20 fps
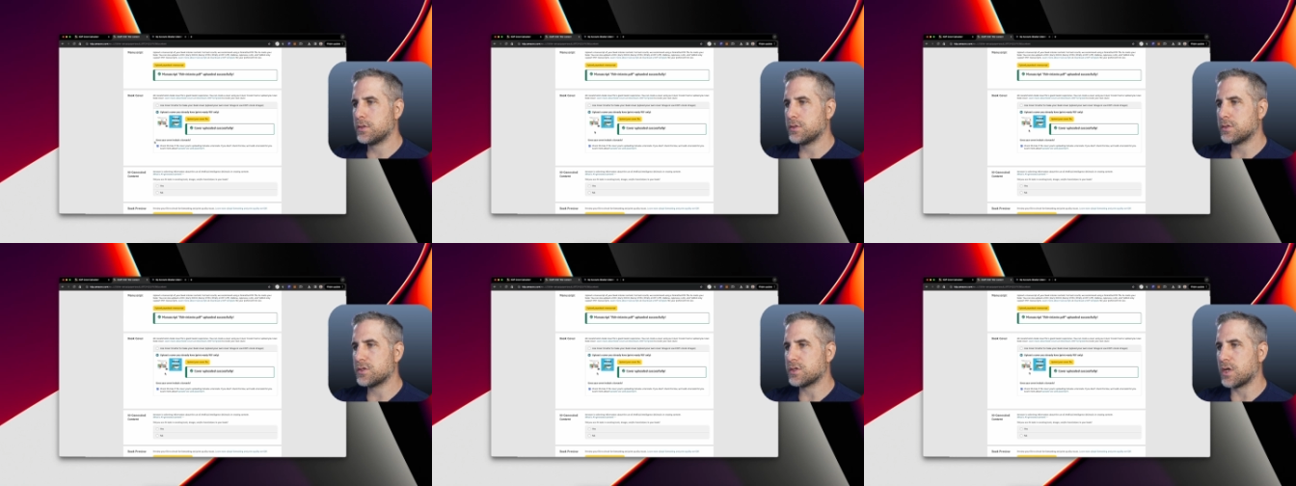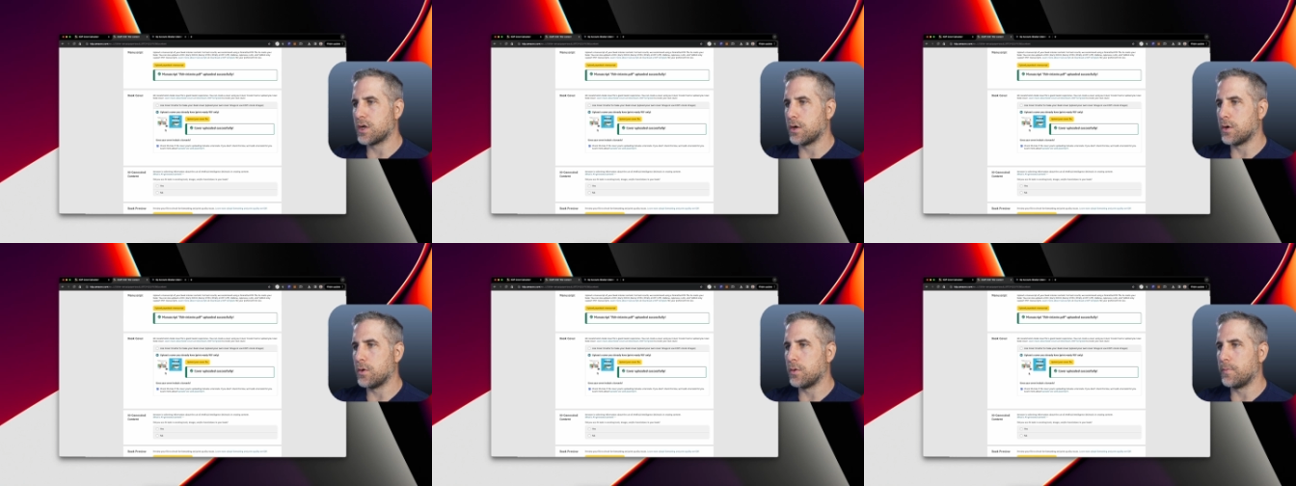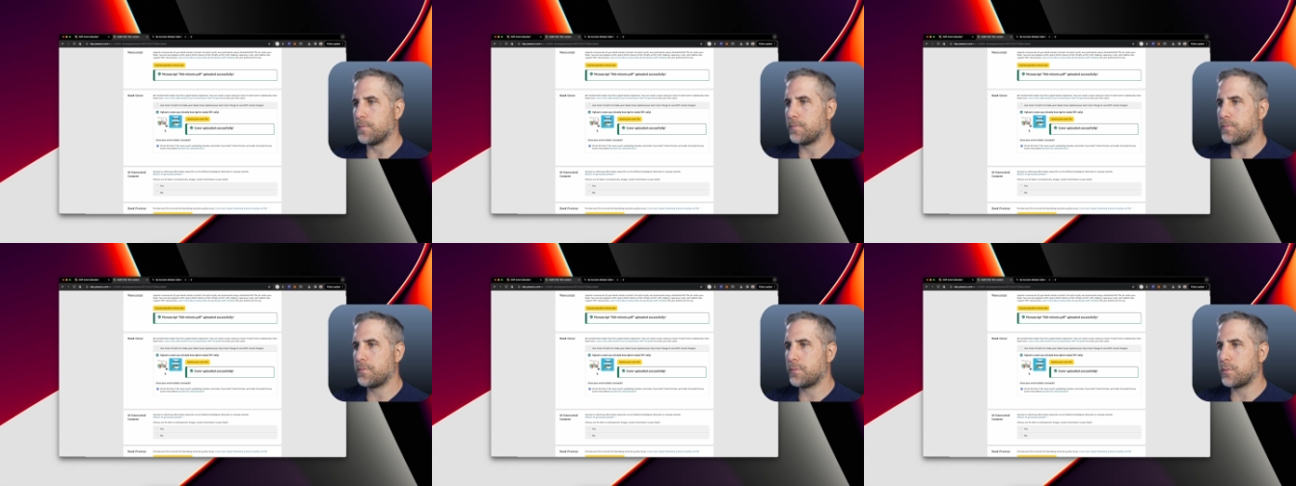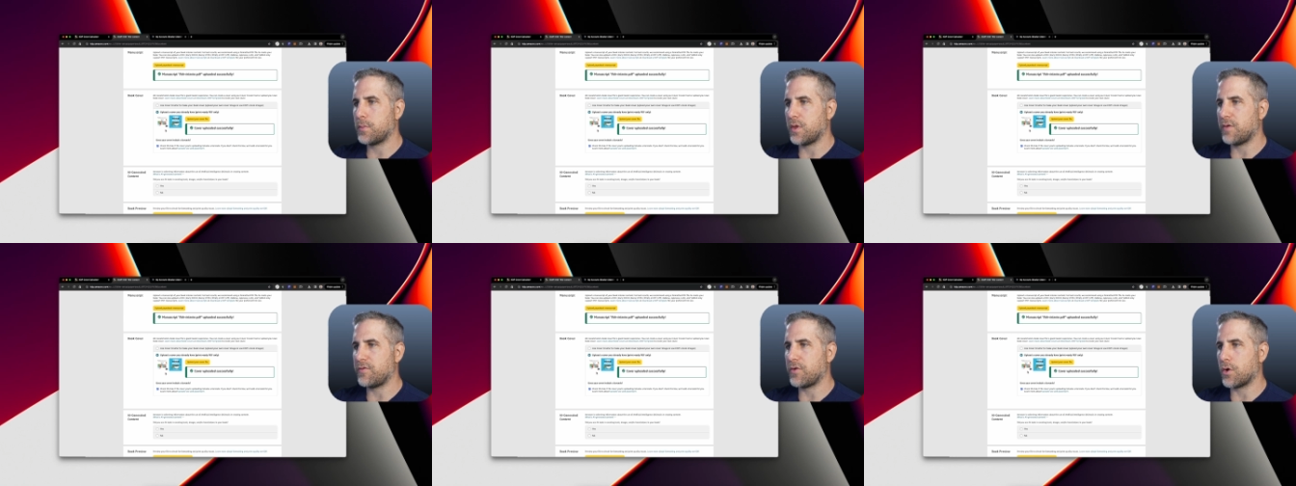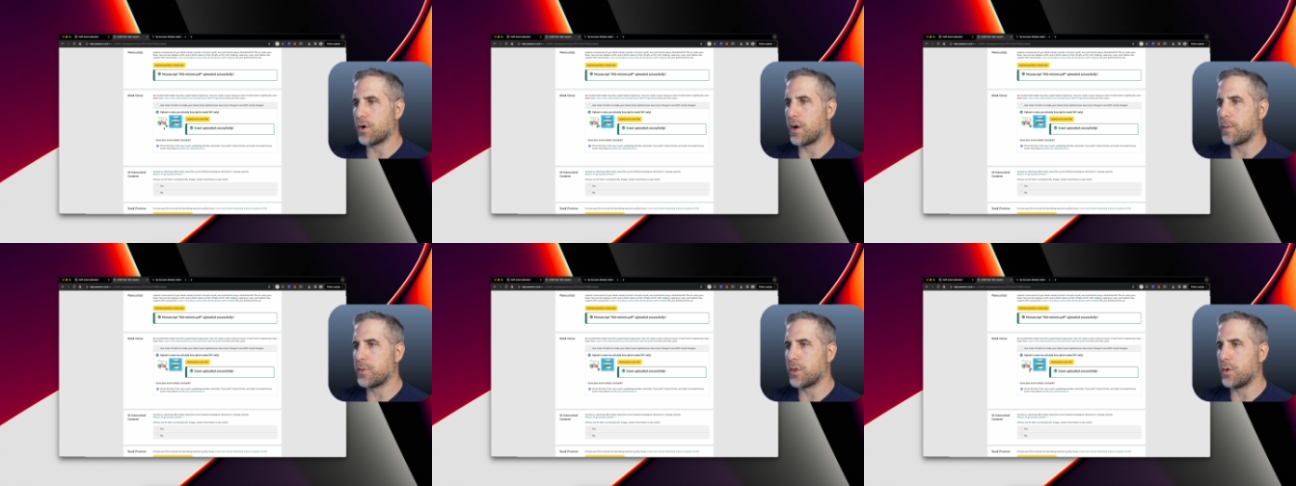So if
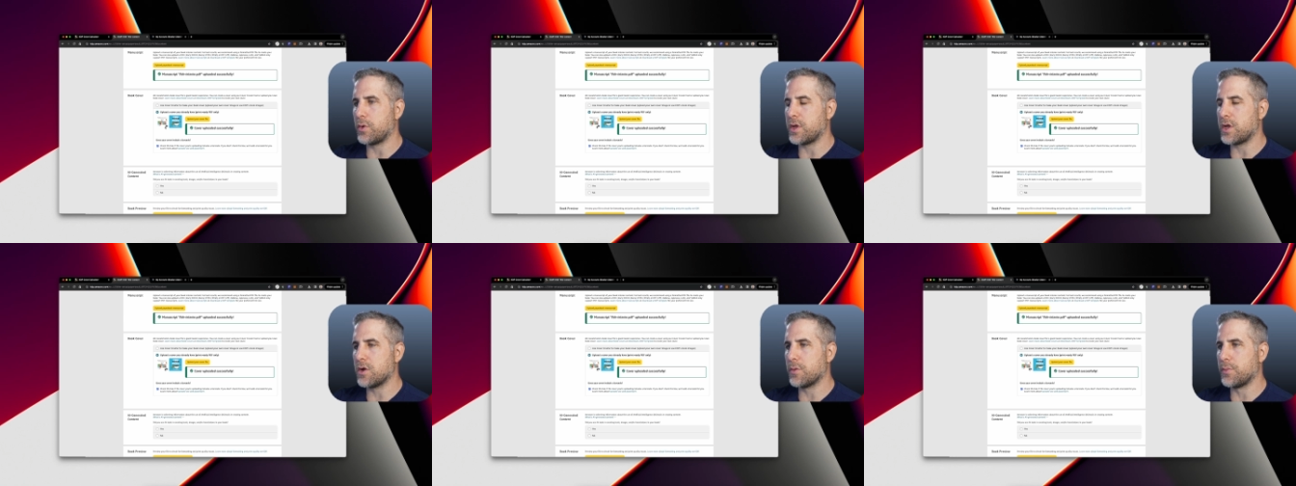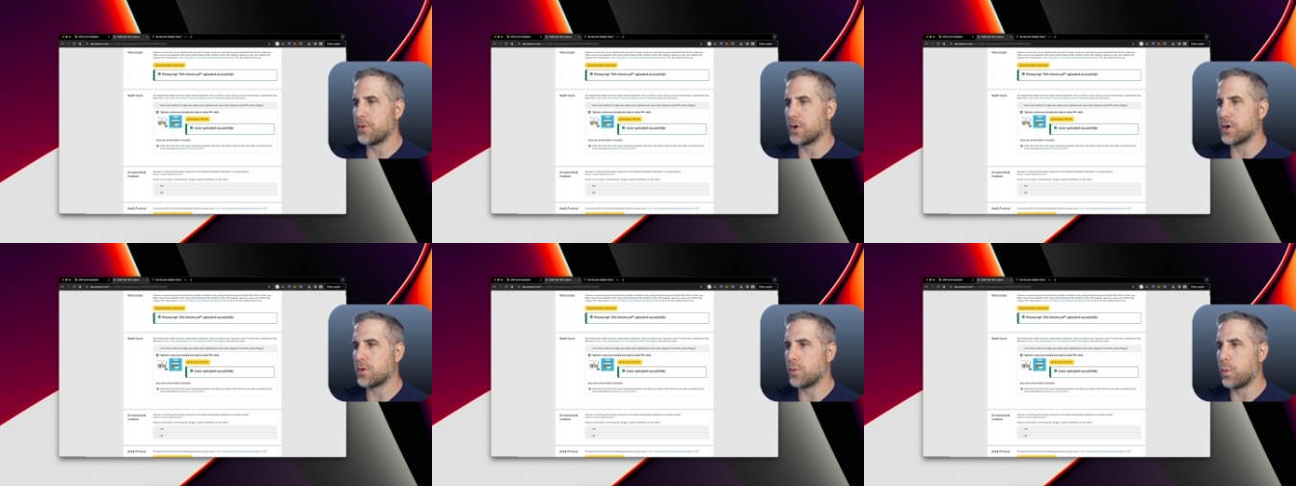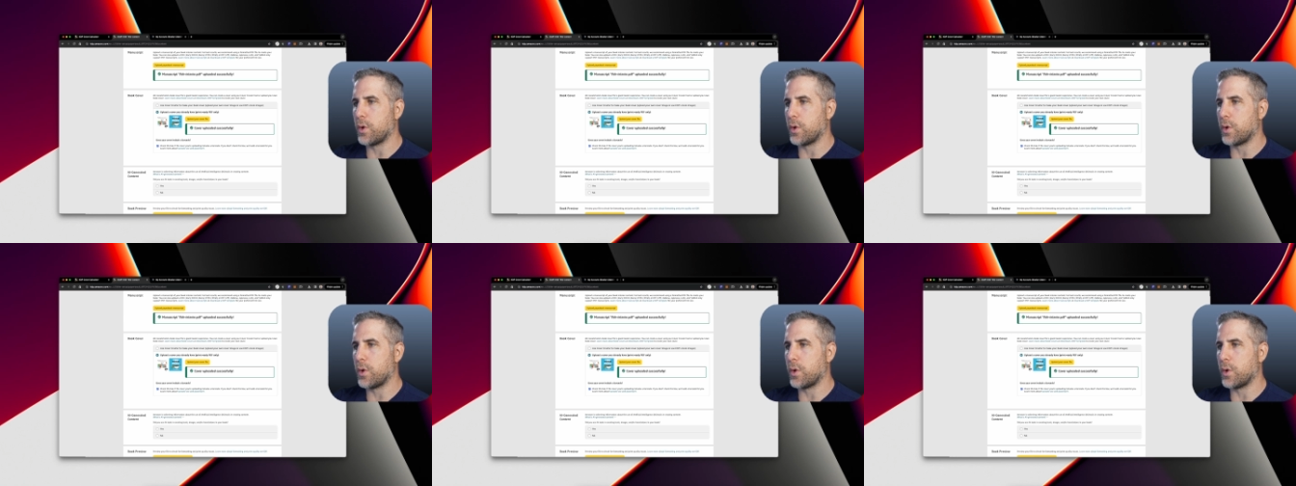you're uploading your book